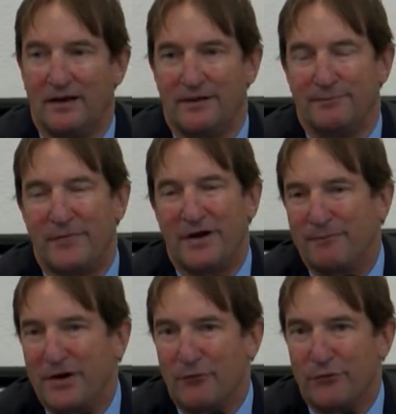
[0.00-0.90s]
My,
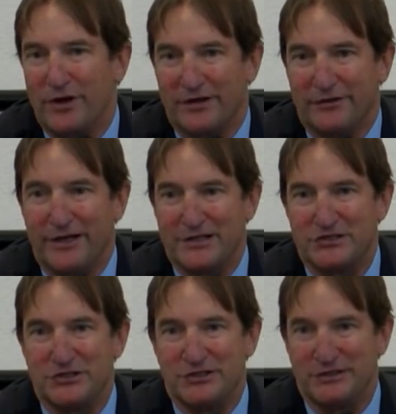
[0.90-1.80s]
my
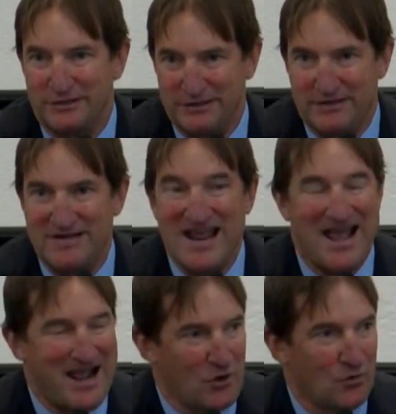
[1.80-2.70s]
recollection
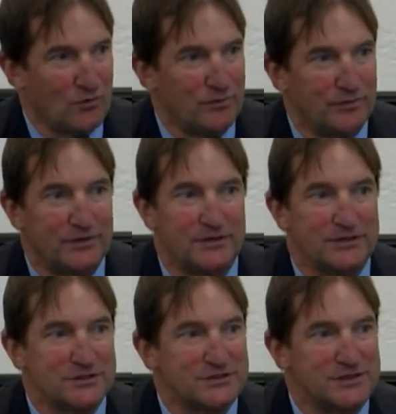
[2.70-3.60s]
now
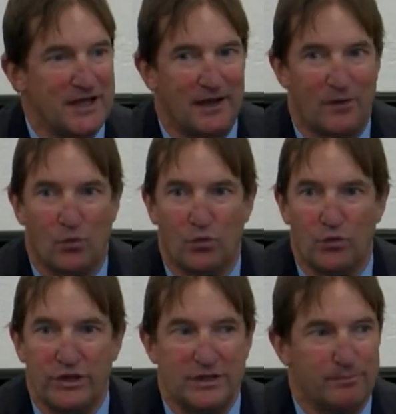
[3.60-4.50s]
is that
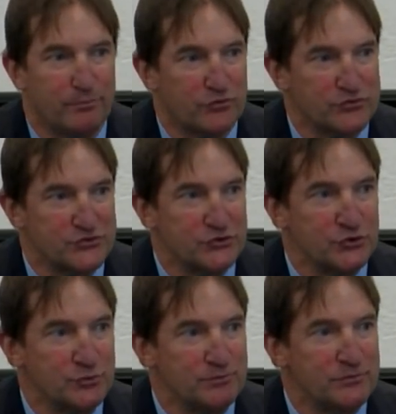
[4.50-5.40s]
we
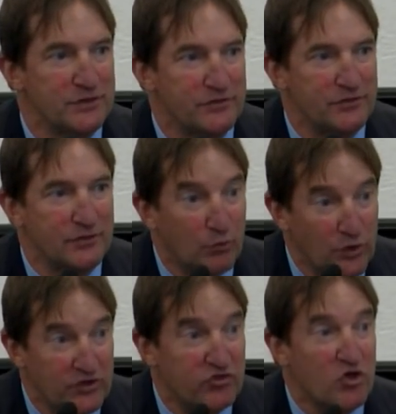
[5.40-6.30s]
presumed,
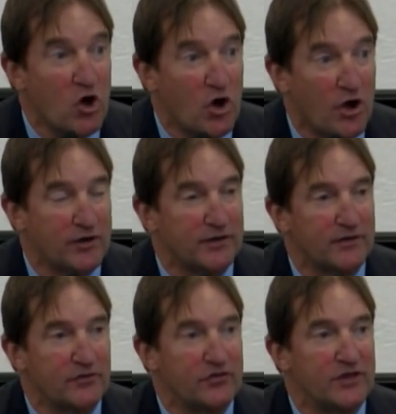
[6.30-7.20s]
we
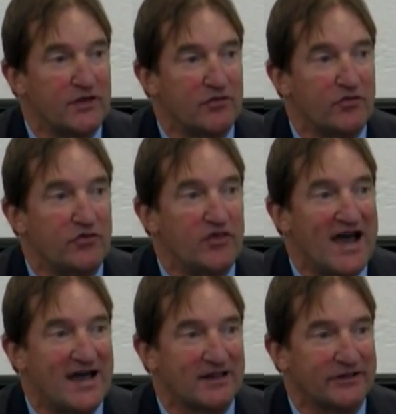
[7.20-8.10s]
thought that
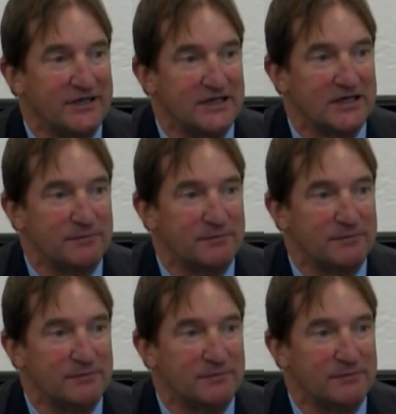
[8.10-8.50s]
that lead had